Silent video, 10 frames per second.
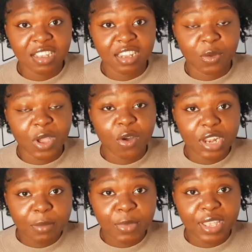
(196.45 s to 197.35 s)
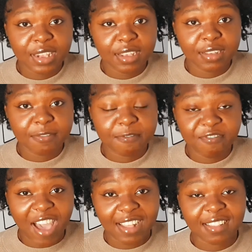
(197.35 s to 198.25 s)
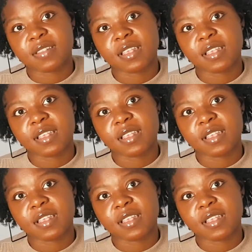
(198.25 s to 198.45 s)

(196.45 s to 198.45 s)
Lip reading: They were calling me fat.